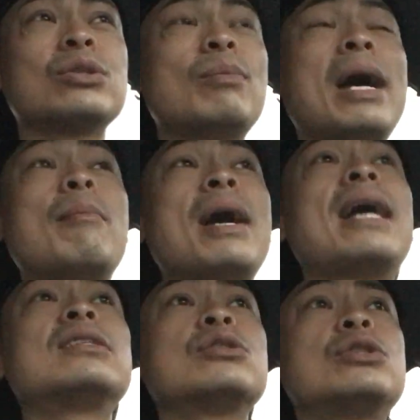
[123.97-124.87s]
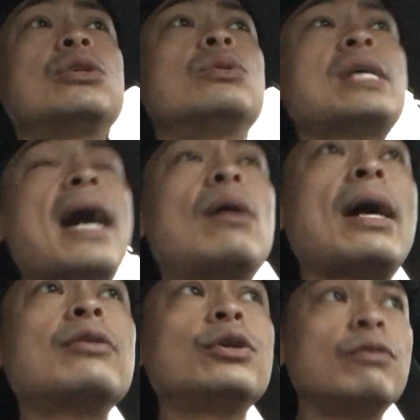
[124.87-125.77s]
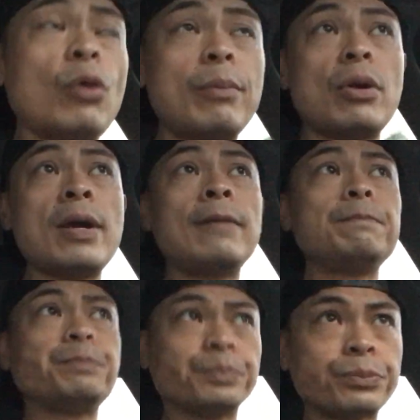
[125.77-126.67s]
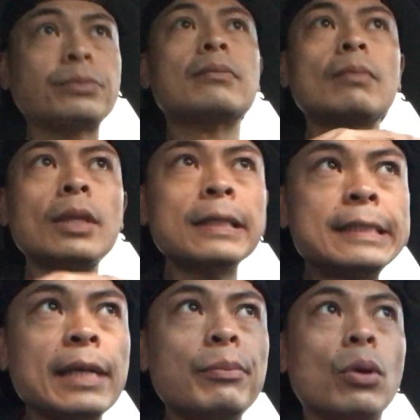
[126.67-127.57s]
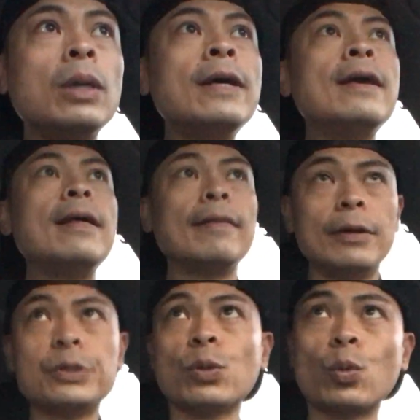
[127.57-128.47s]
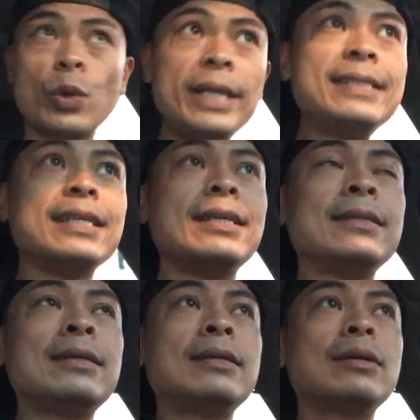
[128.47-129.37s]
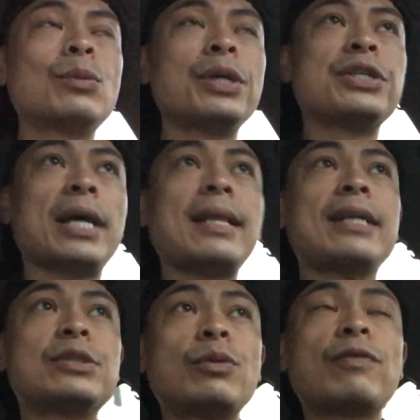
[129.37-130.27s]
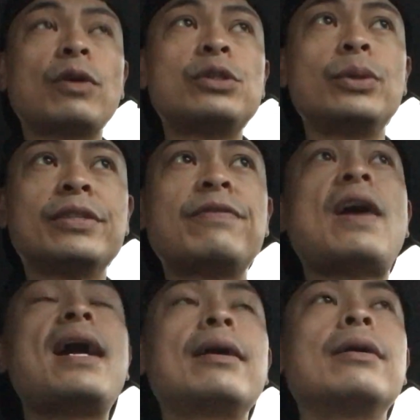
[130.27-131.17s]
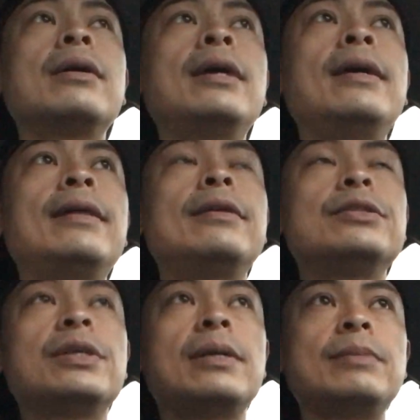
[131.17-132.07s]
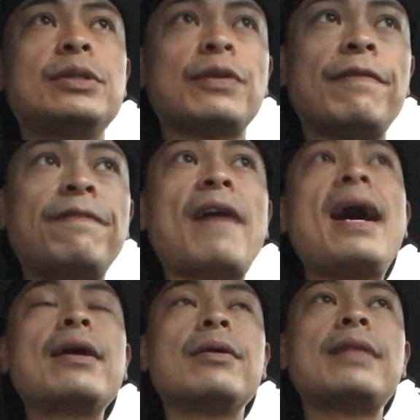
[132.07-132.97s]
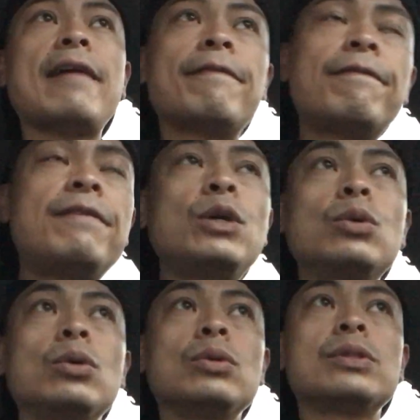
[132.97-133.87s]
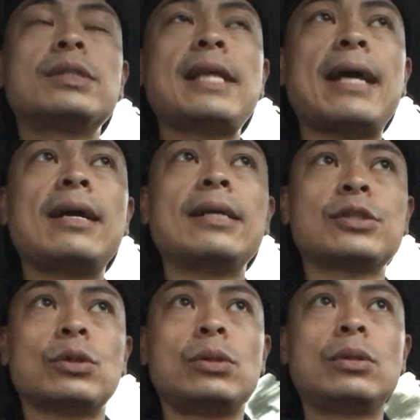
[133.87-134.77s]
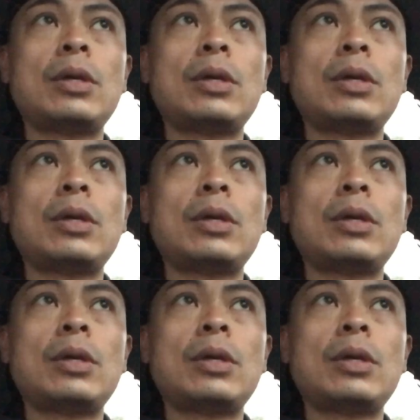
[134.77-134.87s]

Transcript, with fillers: So my answer to you is, how do you avoid burnout? Simple. There's a reason, which I like to refer to as fire. There's a fire that fuels that hustle.